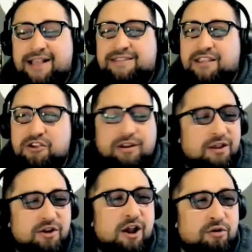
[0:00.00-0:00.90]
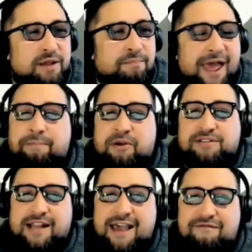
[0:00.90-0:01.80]
I said, you're the only Black
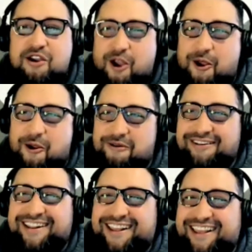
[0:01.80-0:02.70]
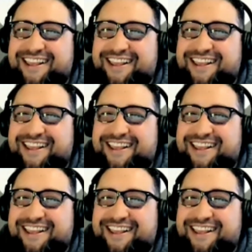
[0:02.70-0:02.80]
person I ever heard